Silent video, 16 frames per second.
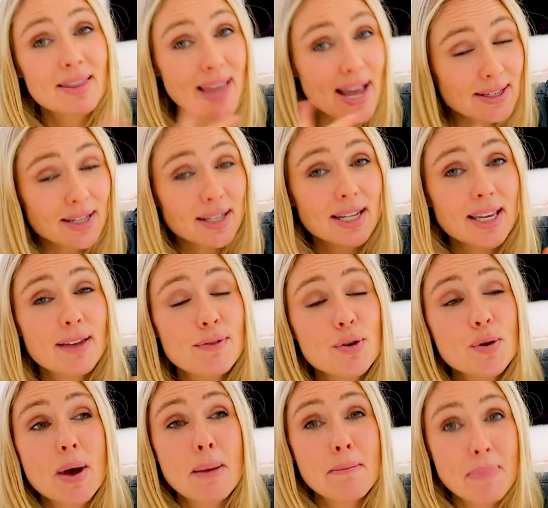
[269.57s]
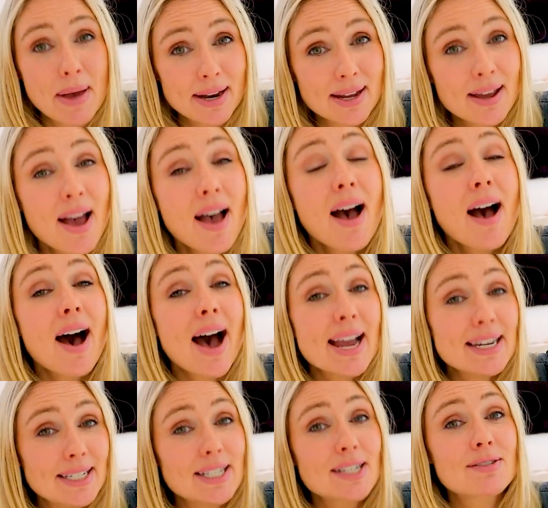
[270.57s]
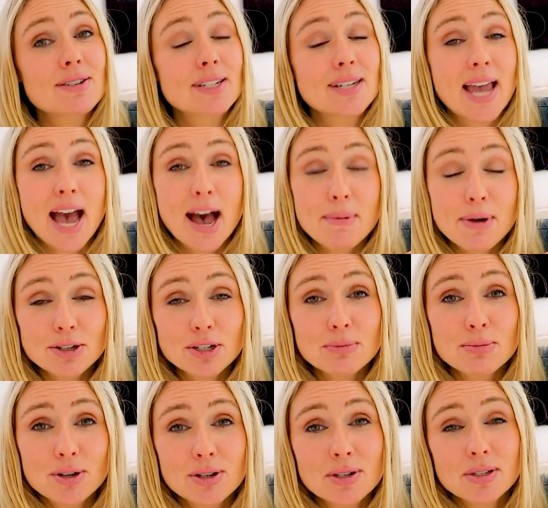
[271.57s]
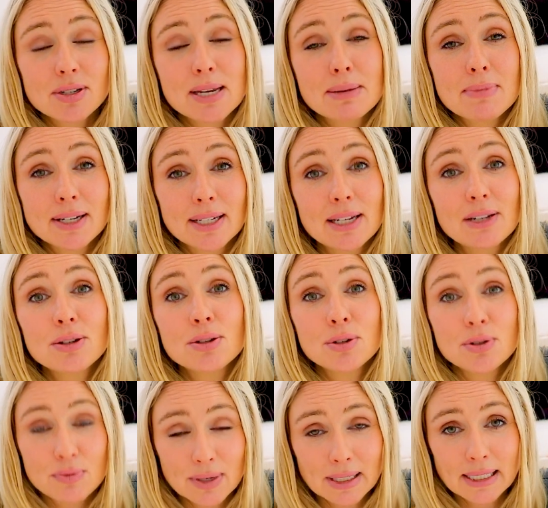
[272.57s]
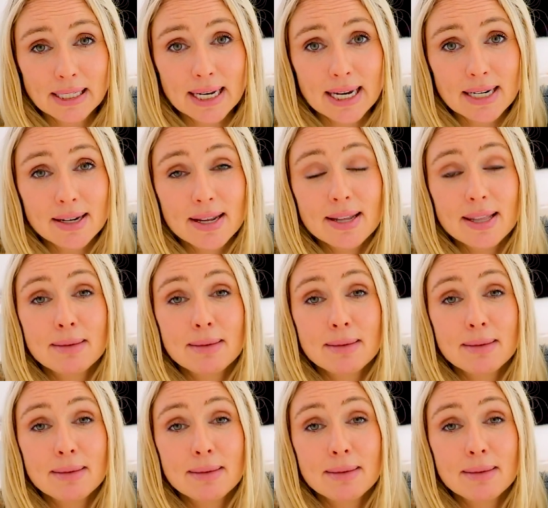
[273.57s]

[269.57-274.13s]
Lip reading: and that's going to give you a better idea as to how much emergency money you really need.